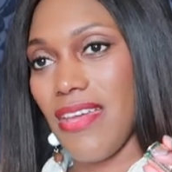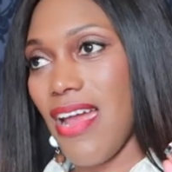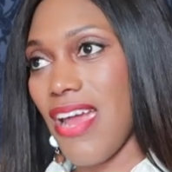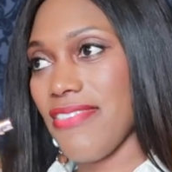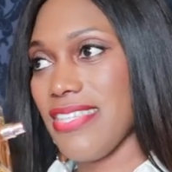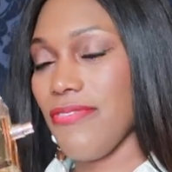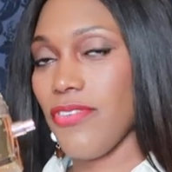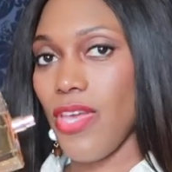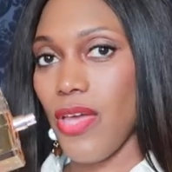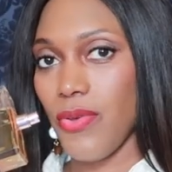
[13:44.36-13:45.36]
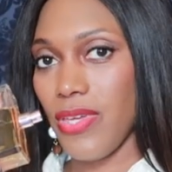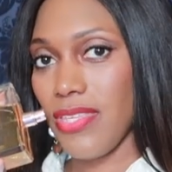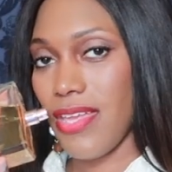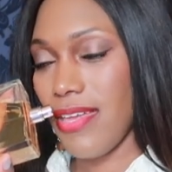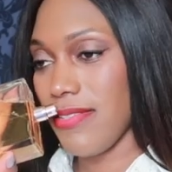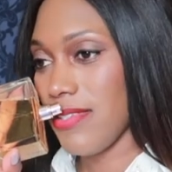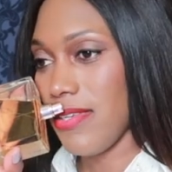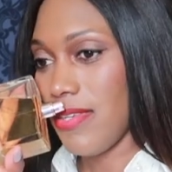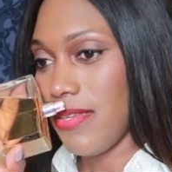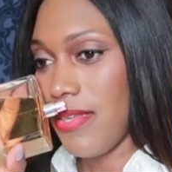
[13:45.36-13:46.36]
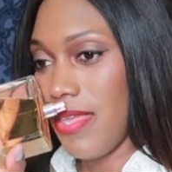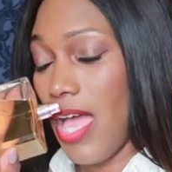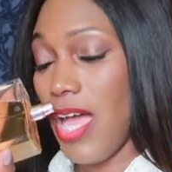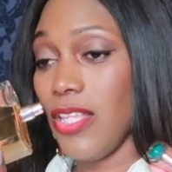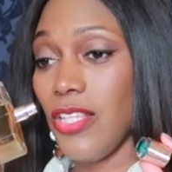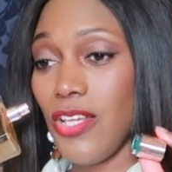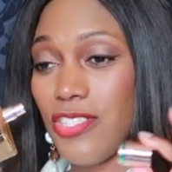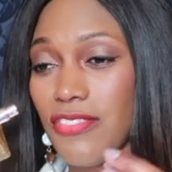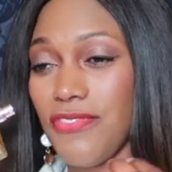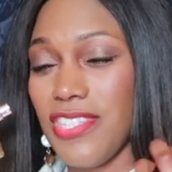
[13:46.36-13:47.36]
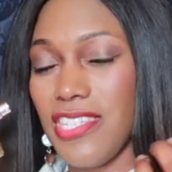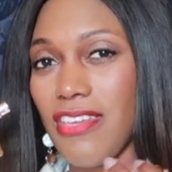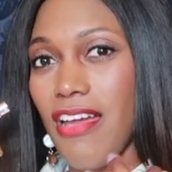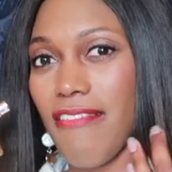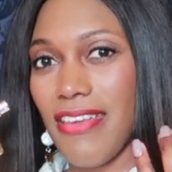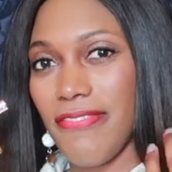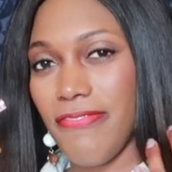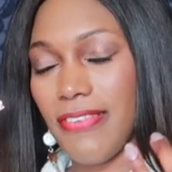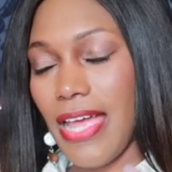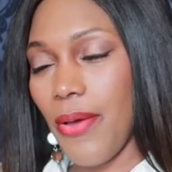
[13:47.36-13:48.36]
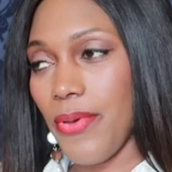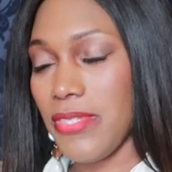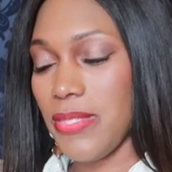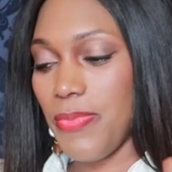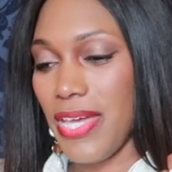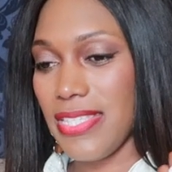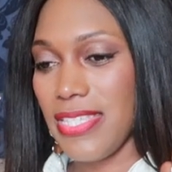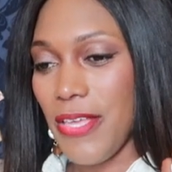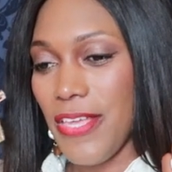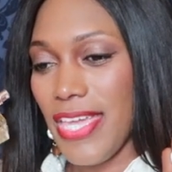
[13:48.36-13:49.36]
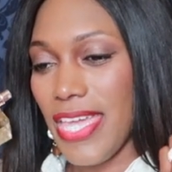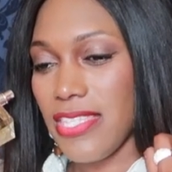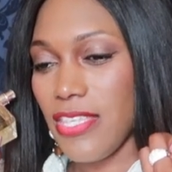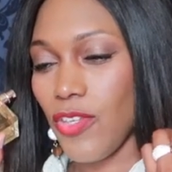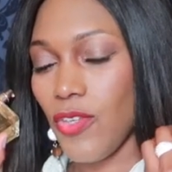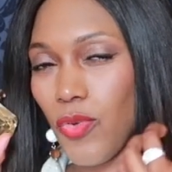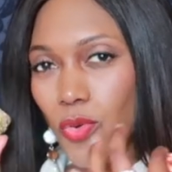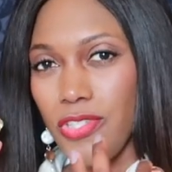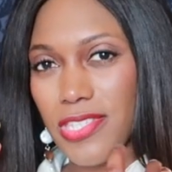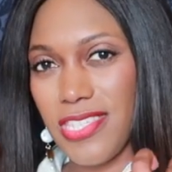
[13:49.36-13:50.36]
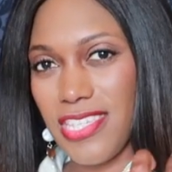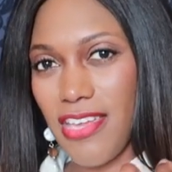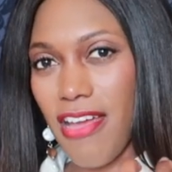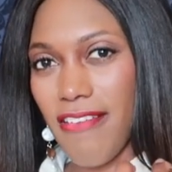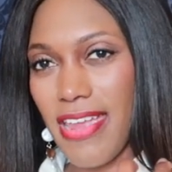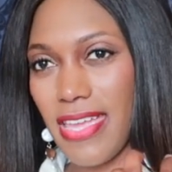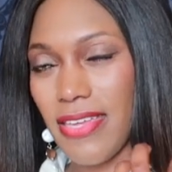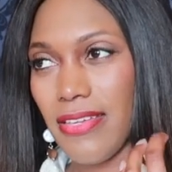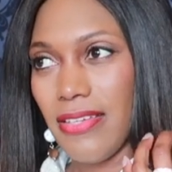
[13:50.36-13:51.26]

I received coconut, a lot of tiare flowers, but it's a gorgeous tiare